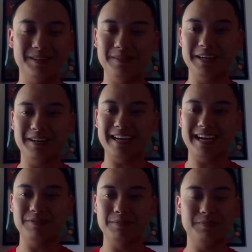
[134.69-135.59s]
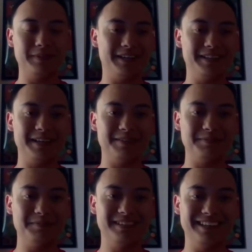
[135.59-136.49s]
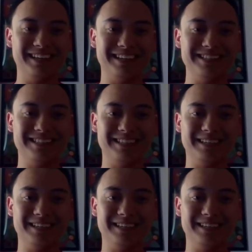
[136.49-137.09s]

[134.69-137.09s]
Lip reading: we all have them. We all love them. And